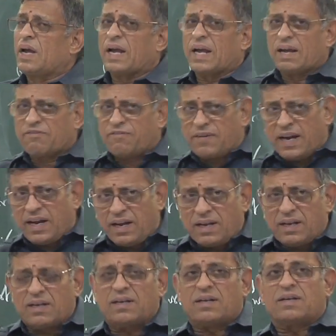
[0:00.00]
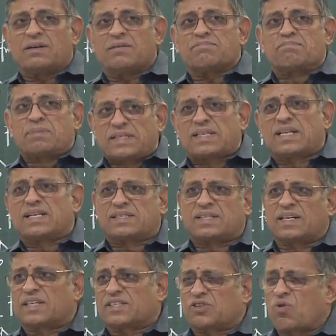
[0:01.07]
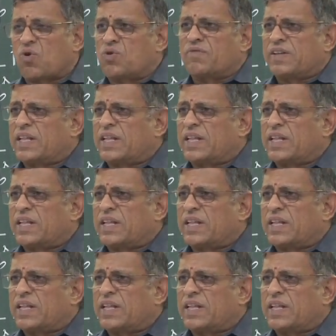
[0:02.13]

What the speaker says: Every business that has grown,